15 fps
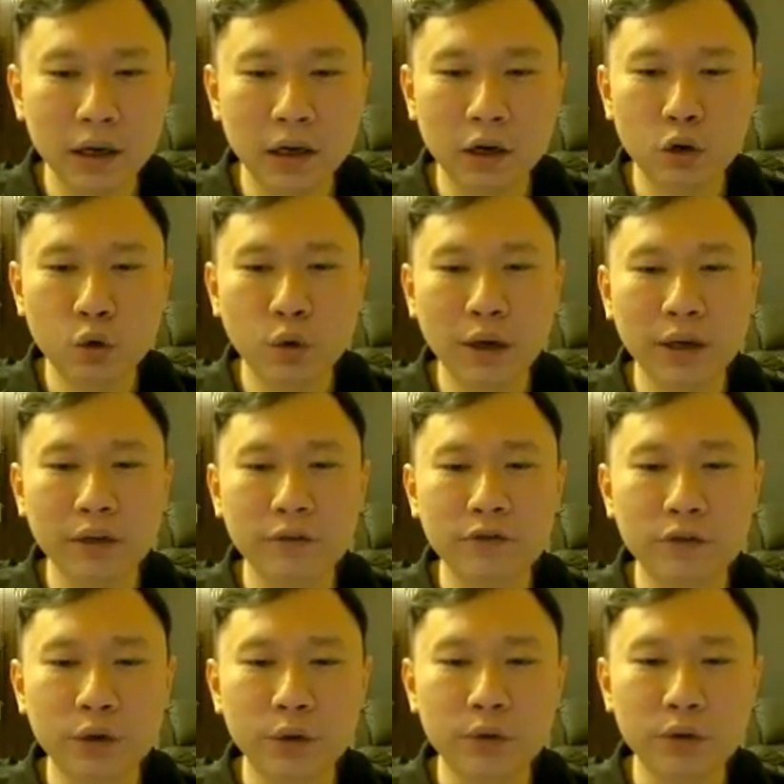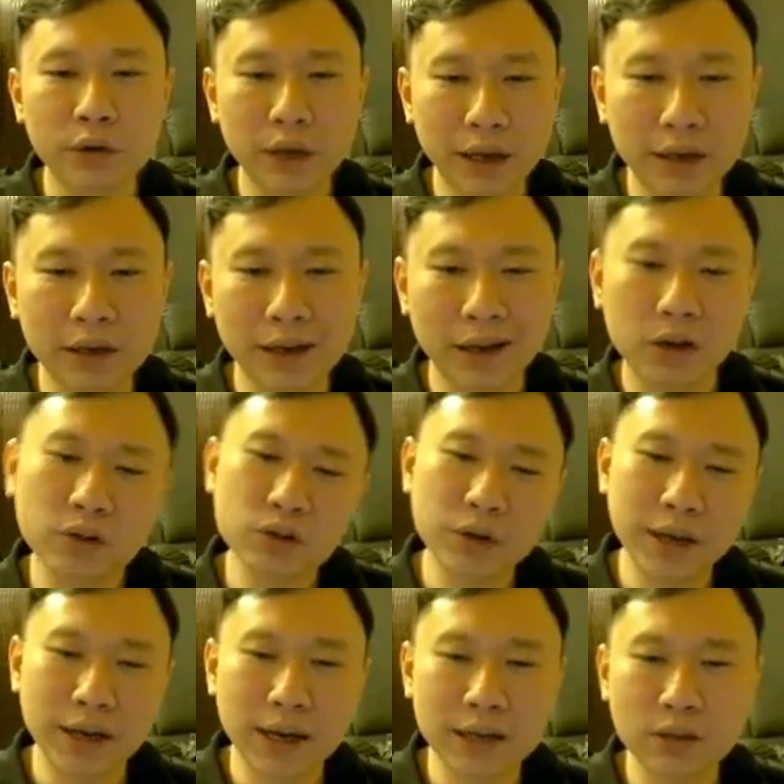quite frequent, and also
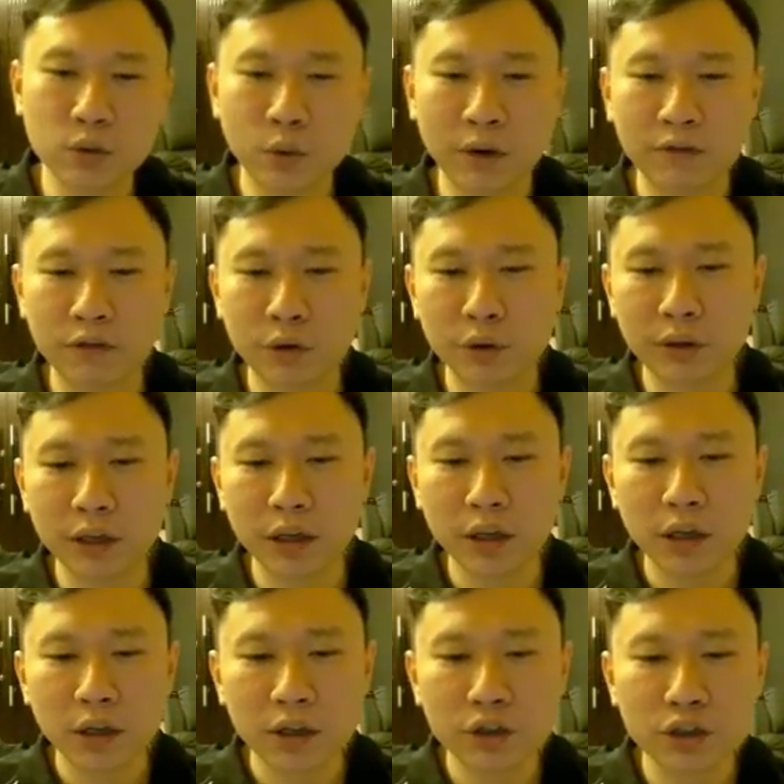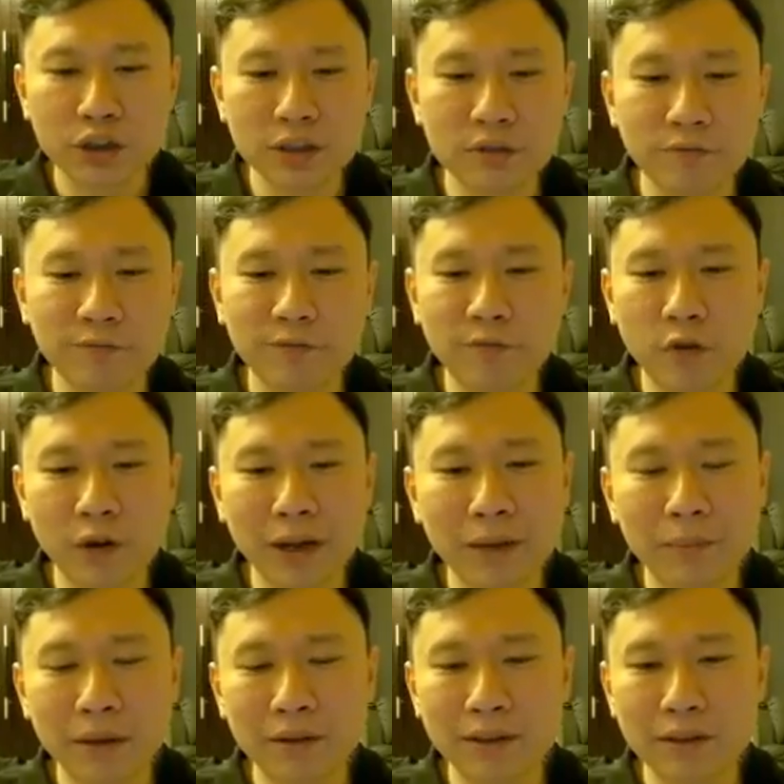enhance quite frequently. Just forget
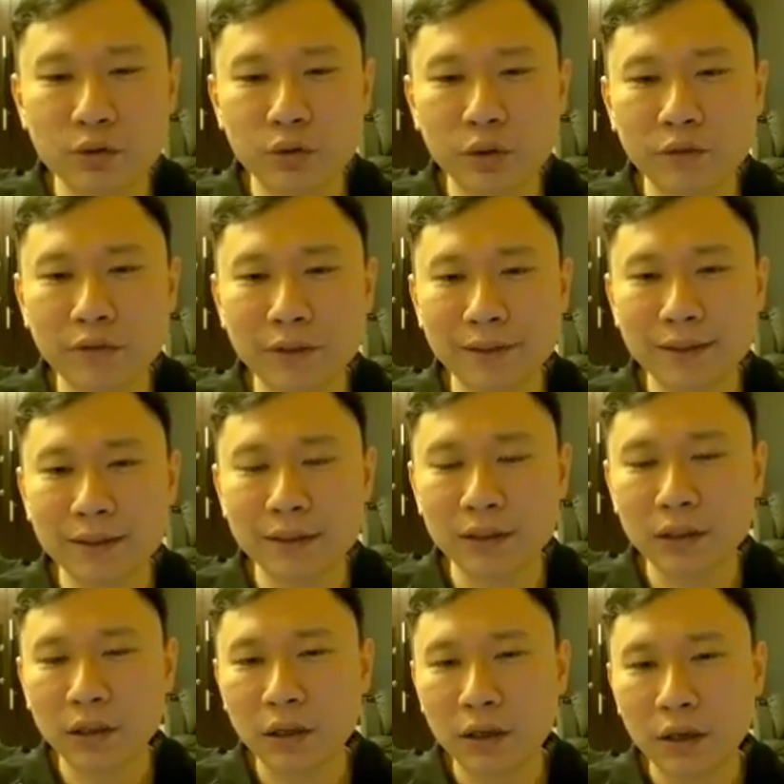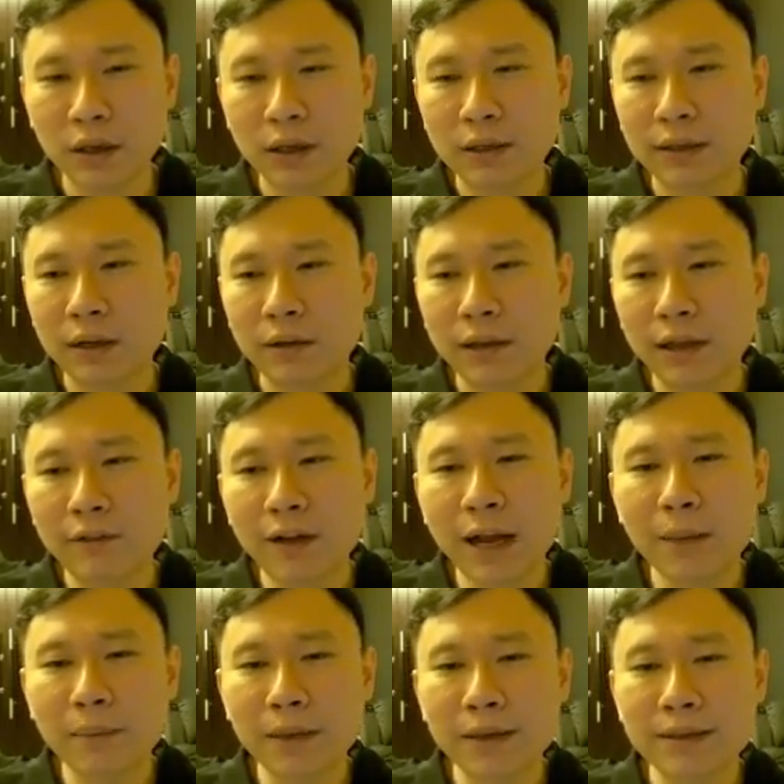about these 3 first. Now level
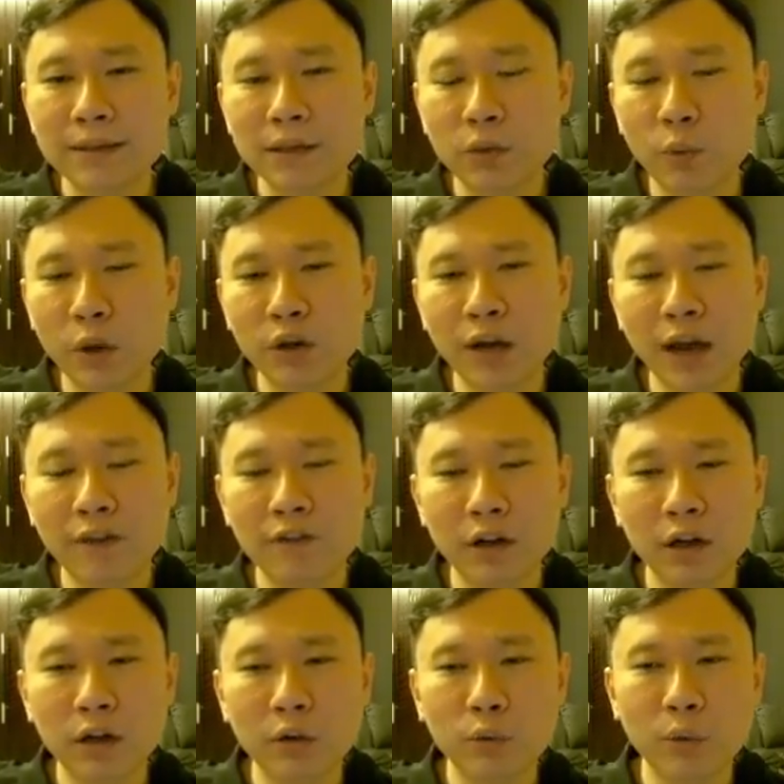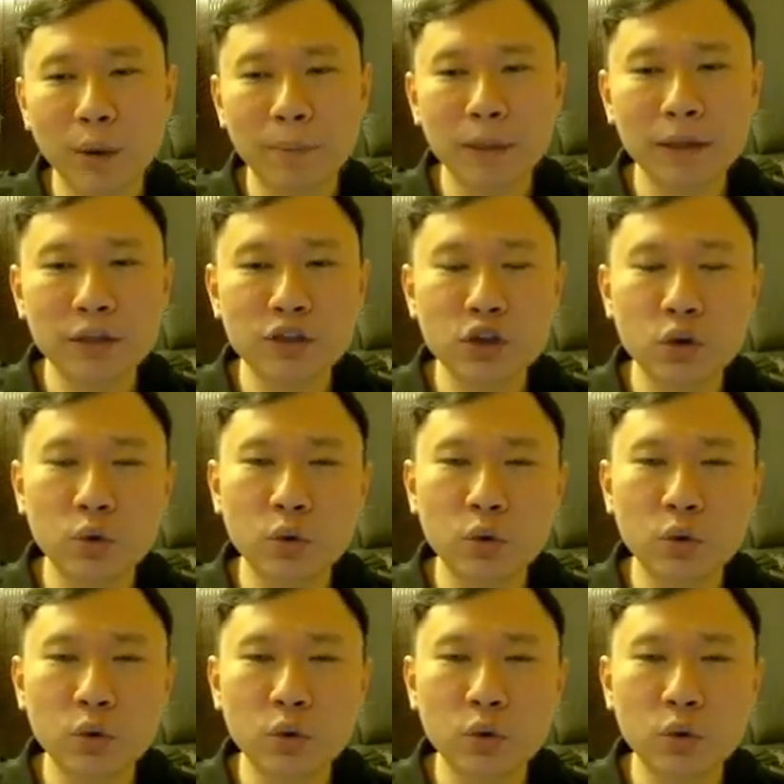up is when you have a weapon. So